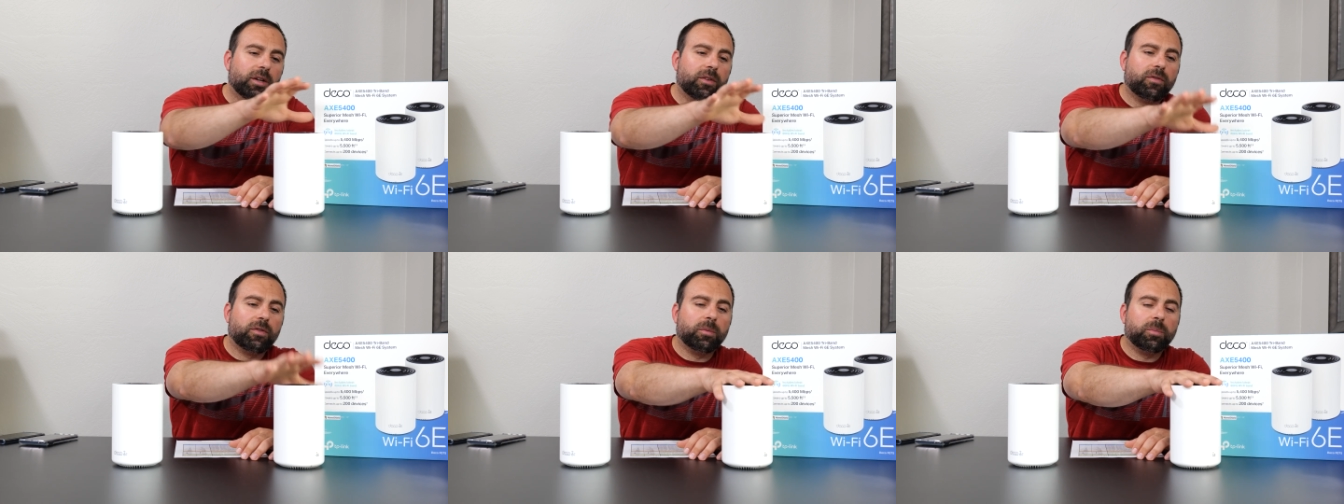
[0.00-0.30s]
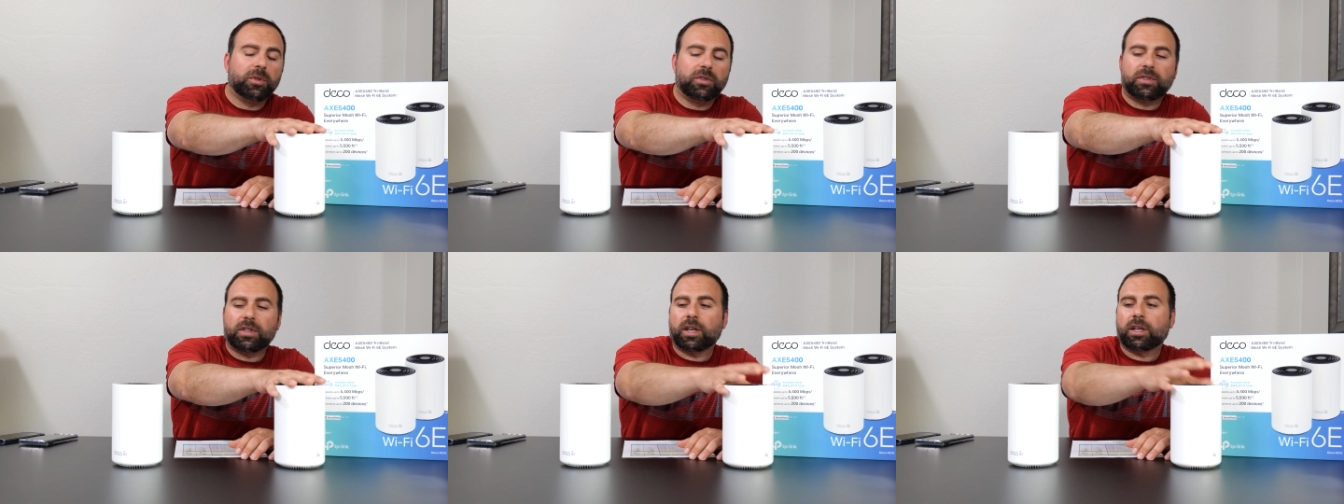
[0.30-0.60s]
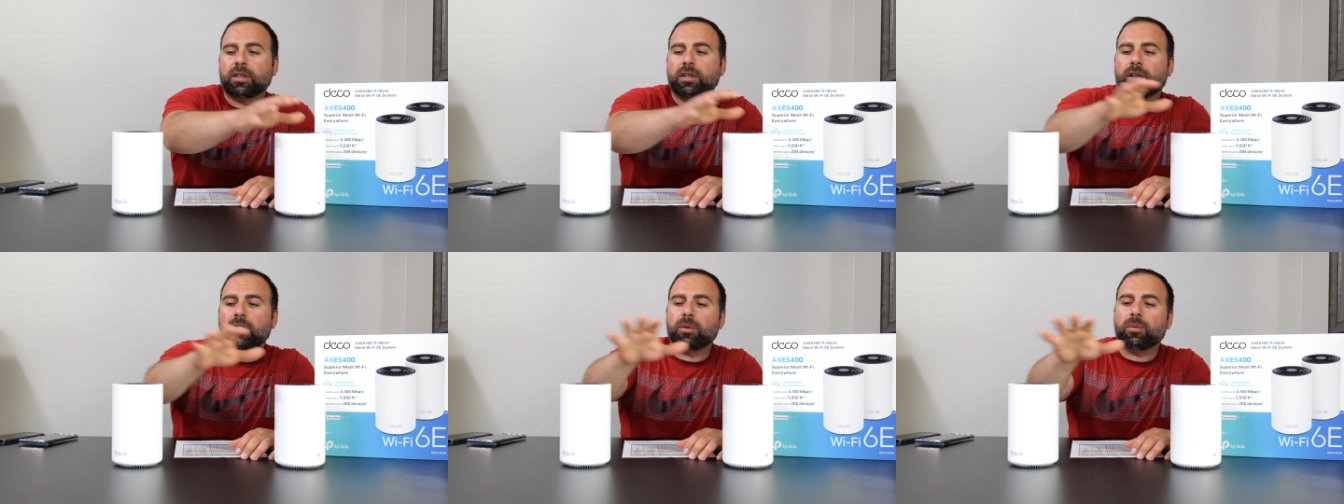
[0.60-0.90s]
from the
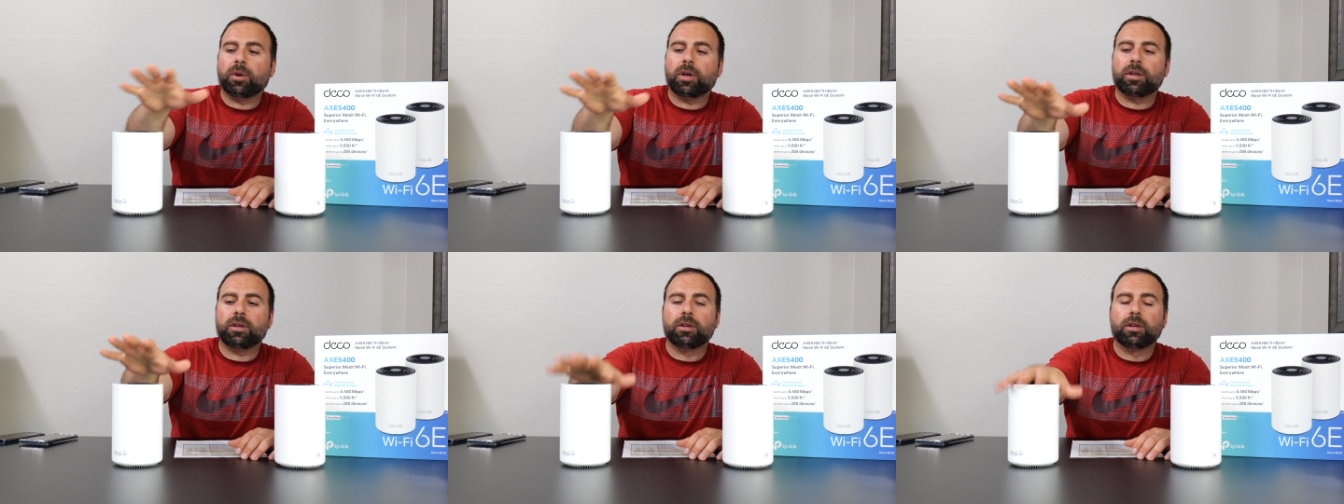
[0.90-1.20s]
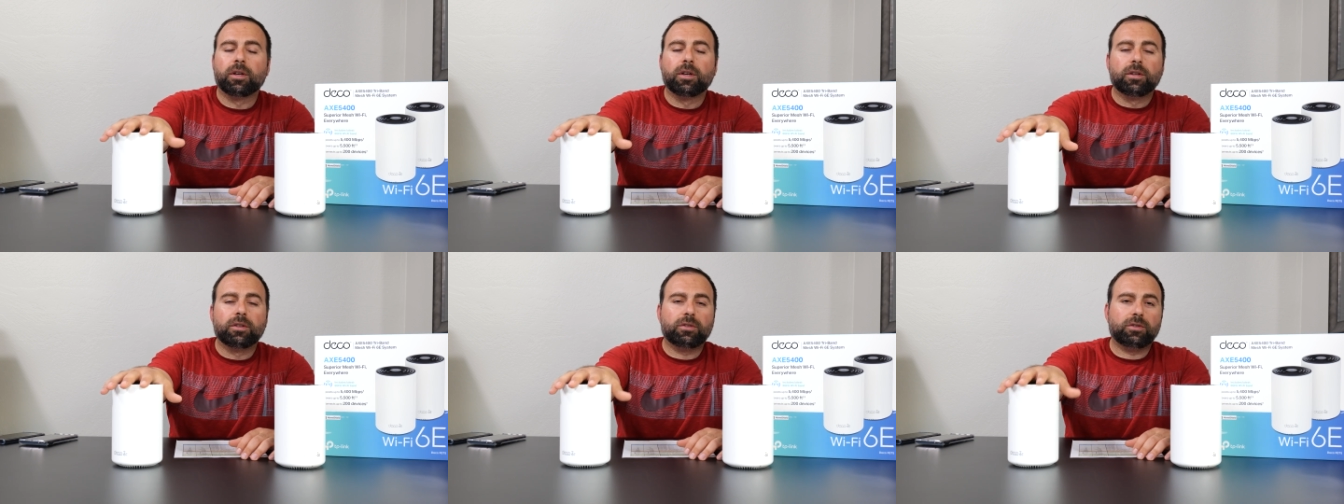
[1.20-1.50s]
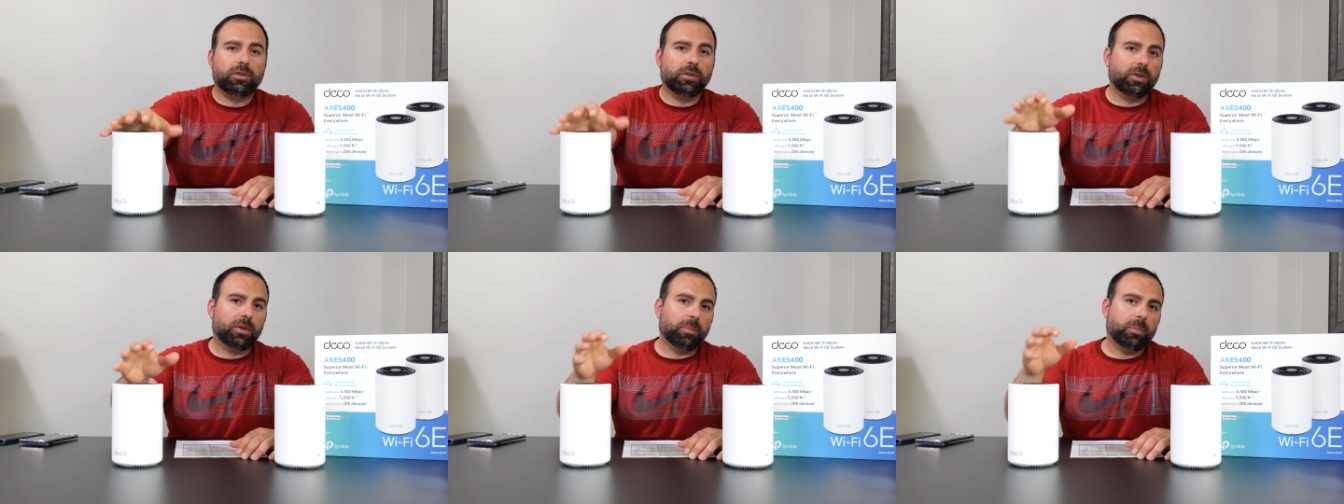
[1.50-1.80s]
secondary one,
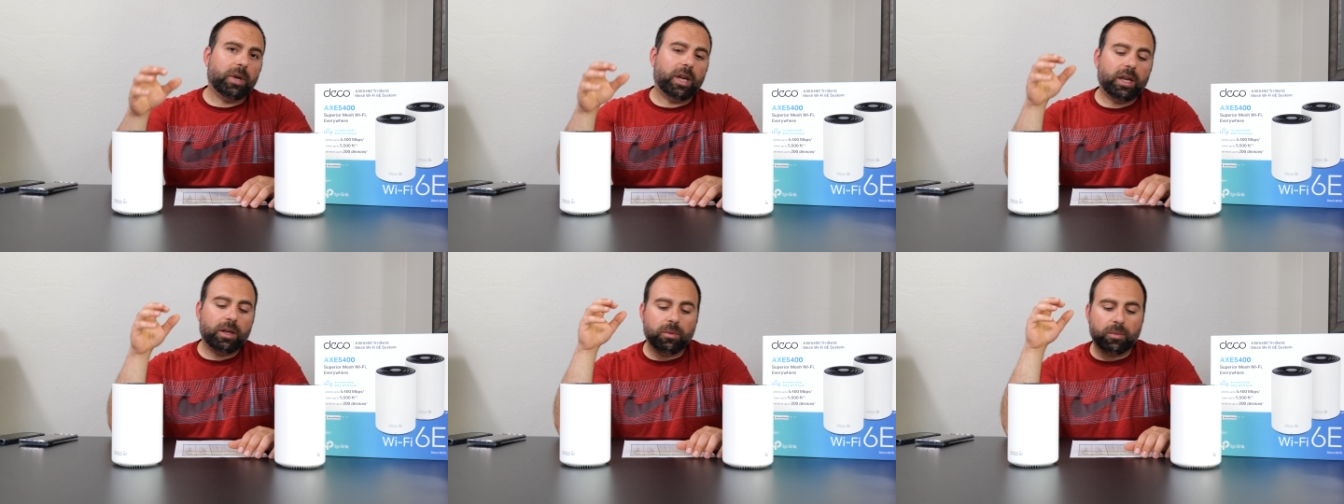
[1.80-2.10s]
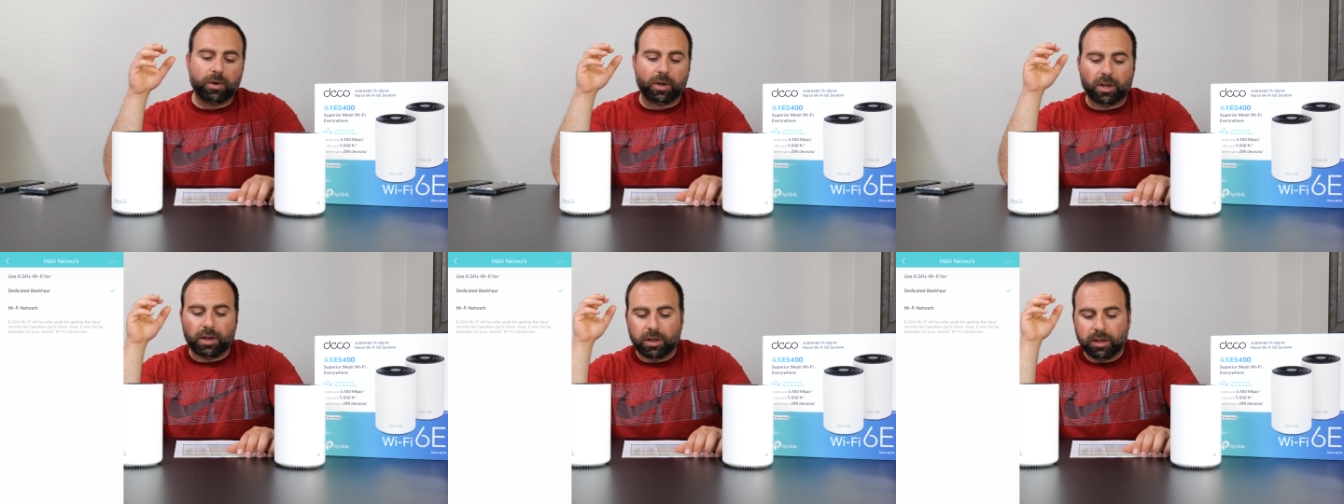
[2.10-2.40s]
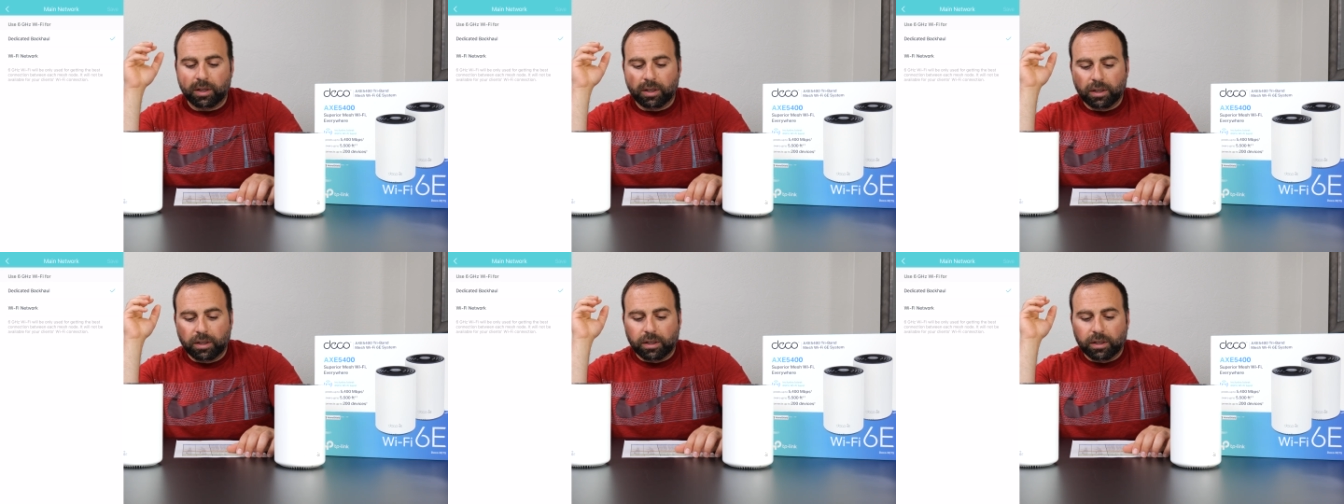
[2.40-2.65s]
to the main one.